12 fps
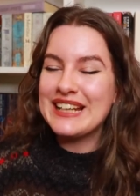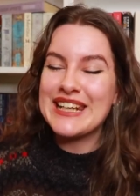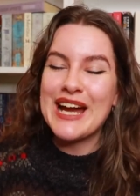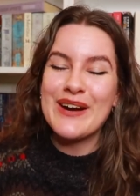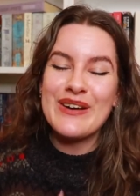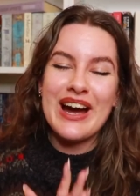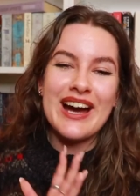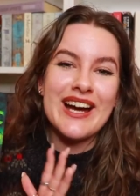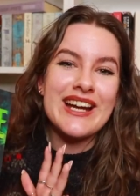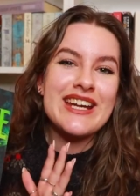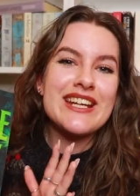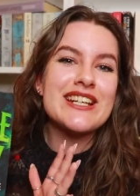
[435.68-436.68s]
Now
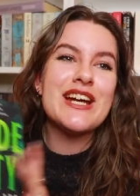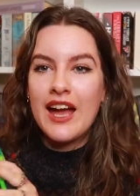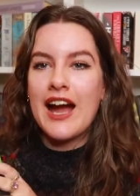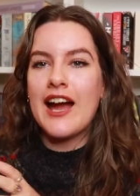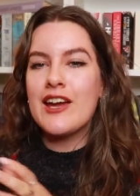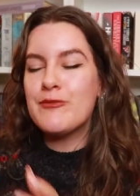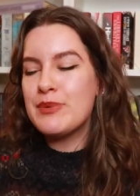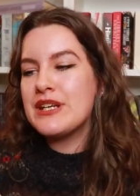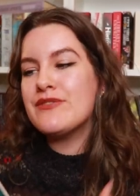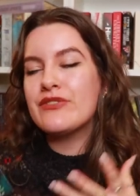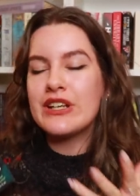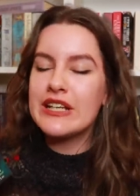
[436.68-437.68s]
I've
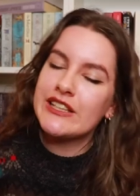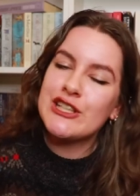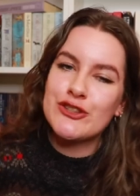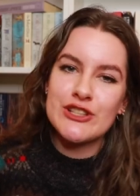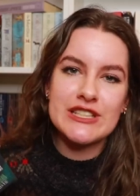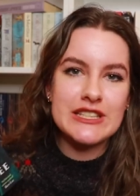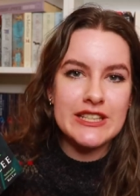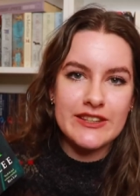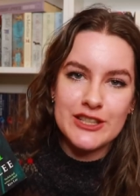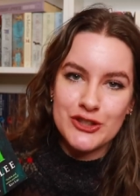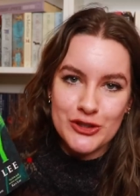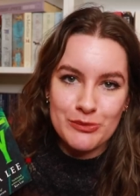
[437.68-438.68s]
been vaguely interested in
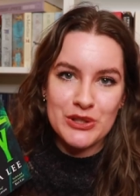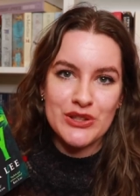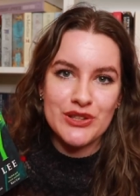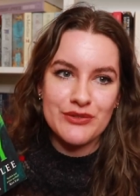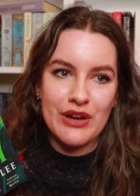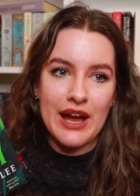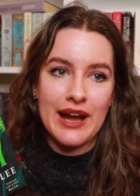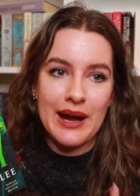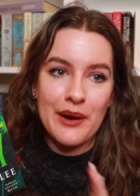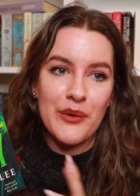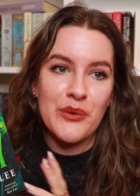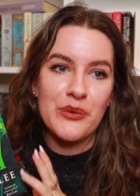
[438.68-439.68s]
this just because of
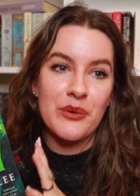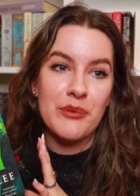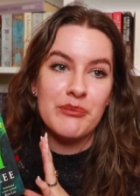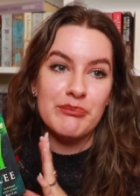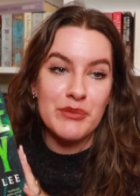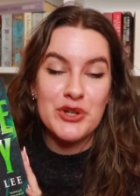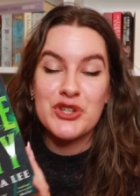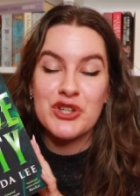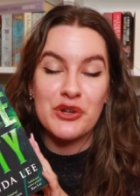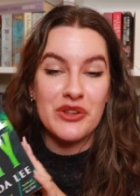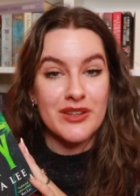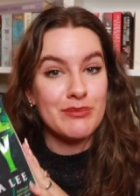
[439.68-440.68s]
how much
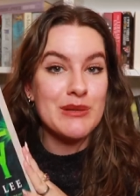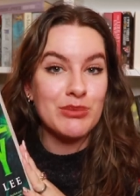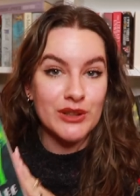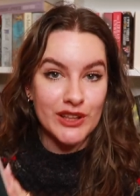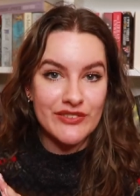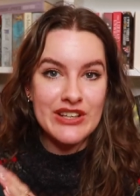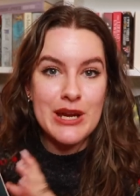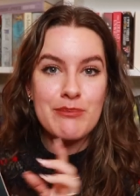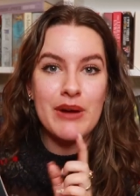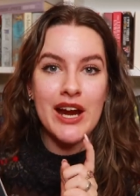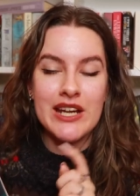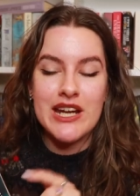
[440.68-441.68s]
other people love it,
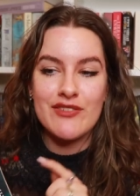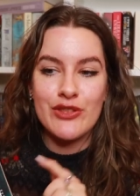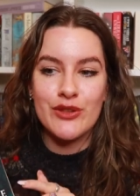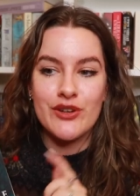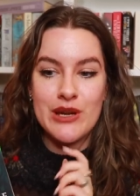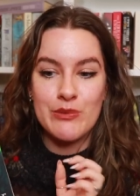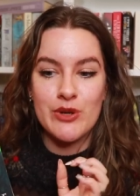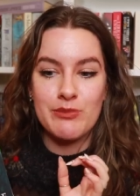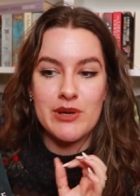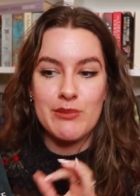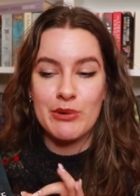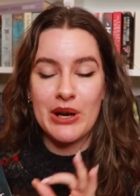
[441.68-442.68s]
but I never thought it would
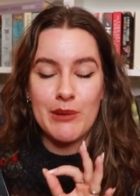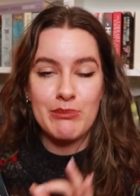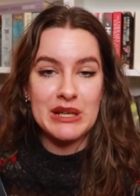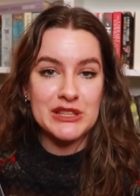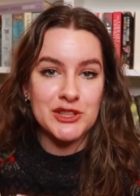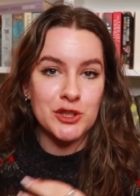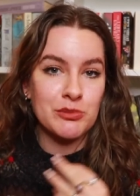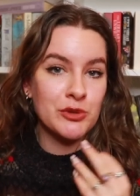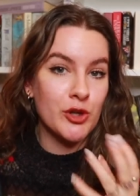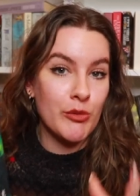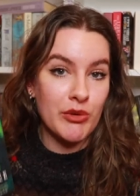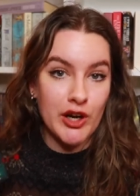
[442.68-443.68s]
be a book I picked up
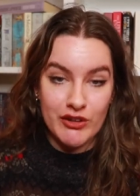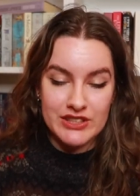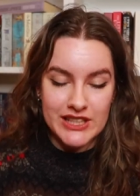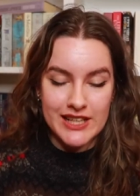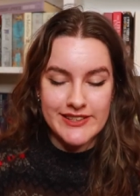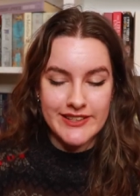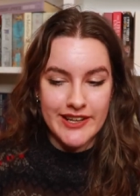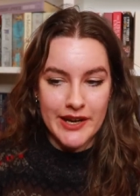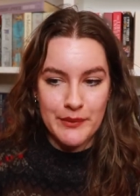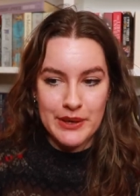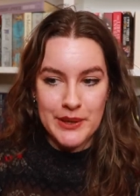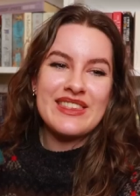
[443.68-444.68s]
or prioritised in any
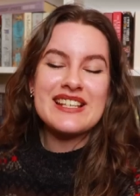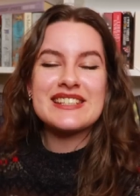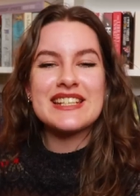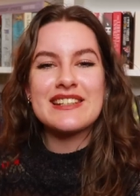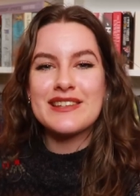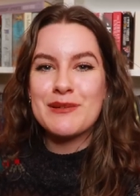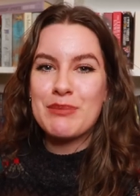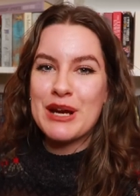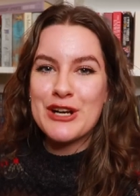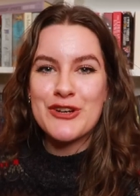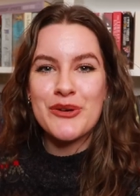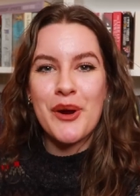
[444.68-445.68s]
way. This is the
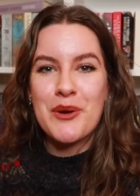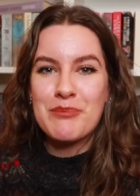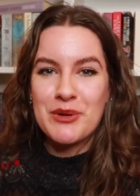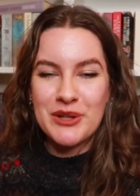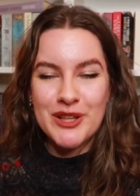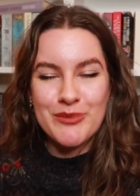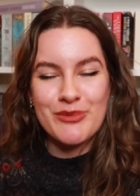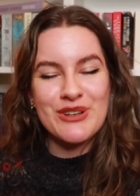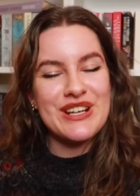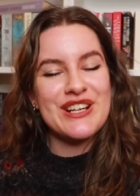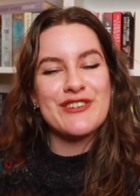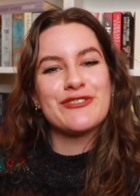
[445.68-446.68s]
Patreon book club
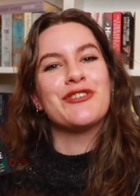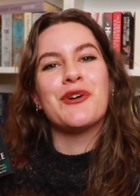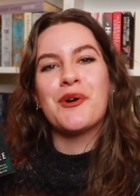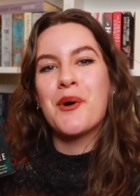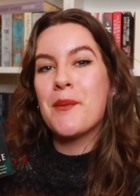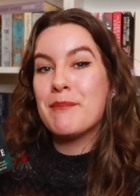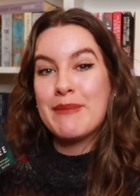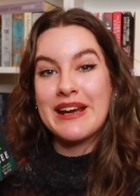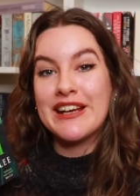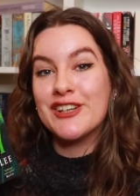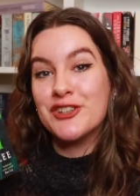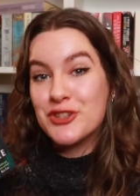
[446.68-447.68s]
read for
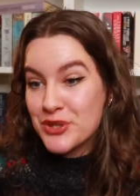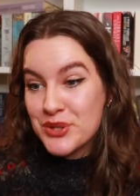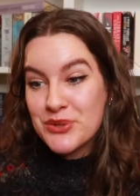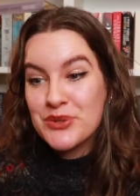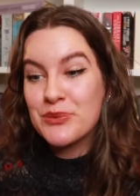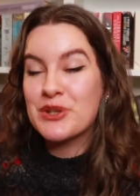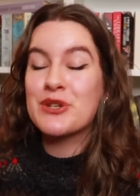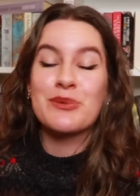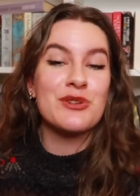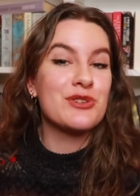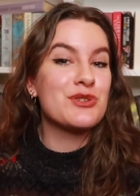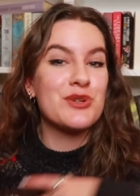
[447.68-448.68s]
May and June, which
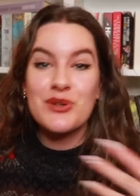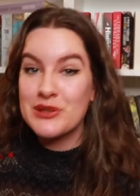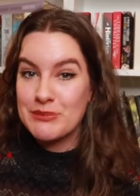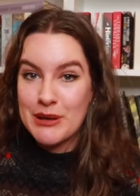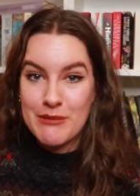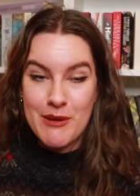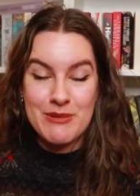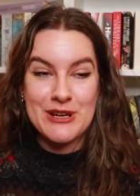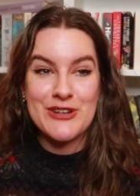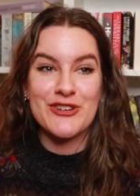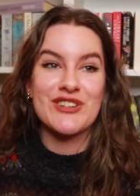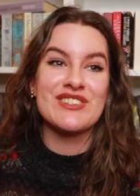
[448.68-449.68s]
was chosen by my
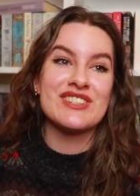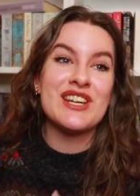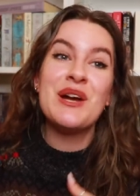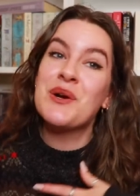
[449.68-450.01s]
patrons.